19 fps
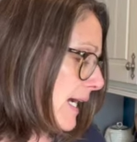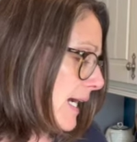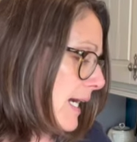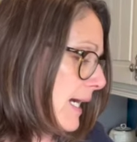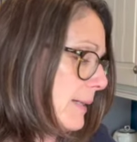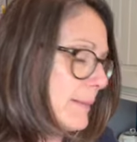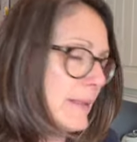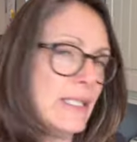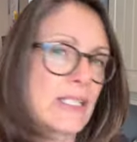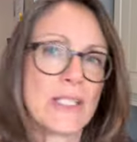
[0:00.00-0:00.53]

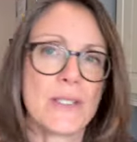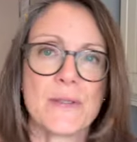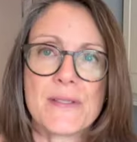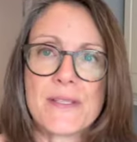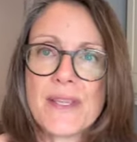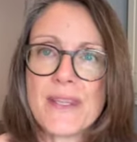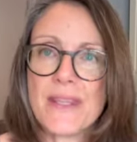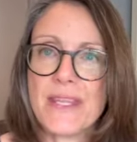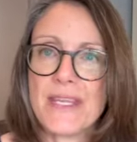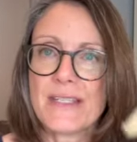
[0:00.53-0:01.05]
I'm going to use
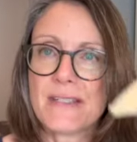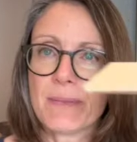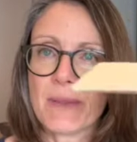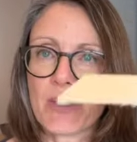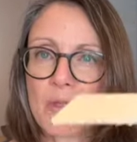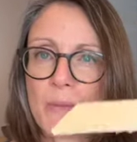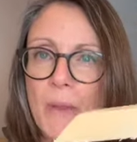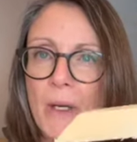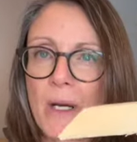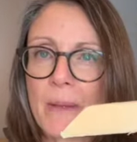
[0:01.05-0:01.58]
this
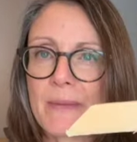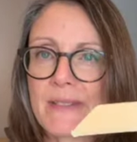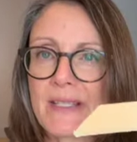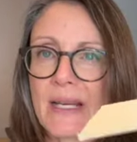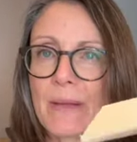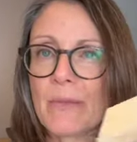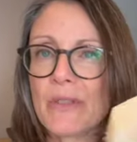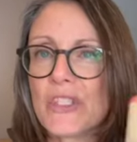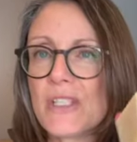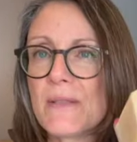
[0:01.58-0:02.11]
much
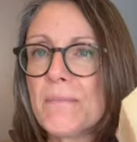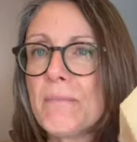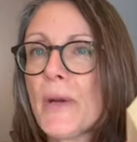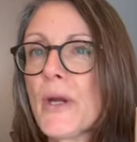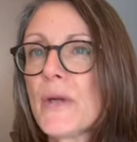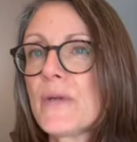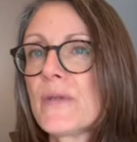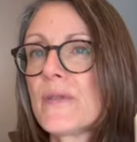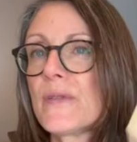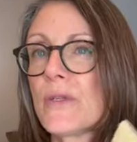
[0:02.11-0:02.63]
Parmesan, which is
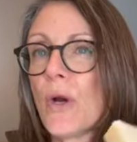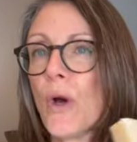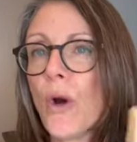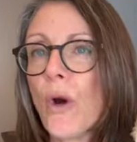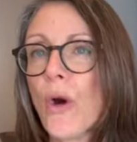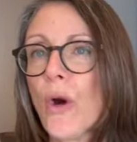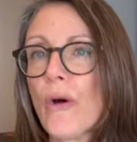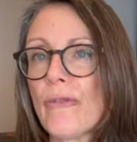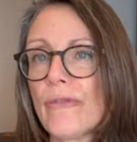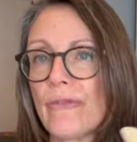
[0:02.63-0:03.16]
most of,